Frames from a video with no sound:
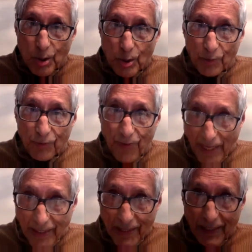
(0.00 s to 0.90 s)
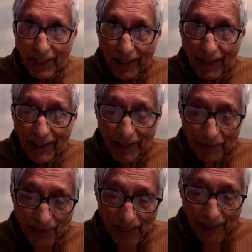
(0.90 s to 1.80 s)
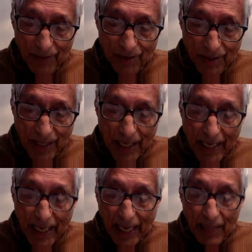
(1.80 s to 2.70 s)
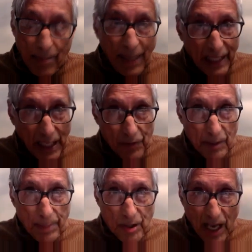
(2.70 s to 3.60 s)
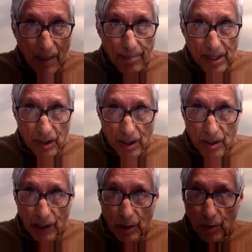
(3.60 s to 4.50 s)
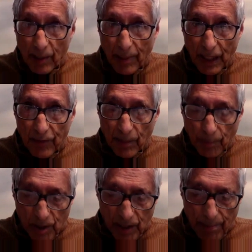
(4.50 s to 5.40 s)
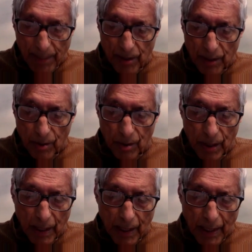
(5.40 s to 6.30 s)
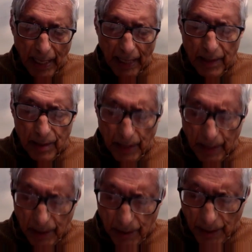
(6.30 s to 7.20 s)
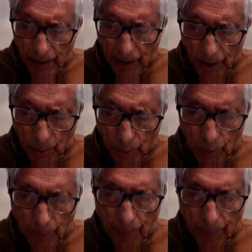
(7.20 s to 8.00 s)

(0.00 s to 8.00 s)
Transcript: to fight the Afghans. And many of the Punjab peasants, including many of the Muslim peasants and the Sikhs and the Hindus,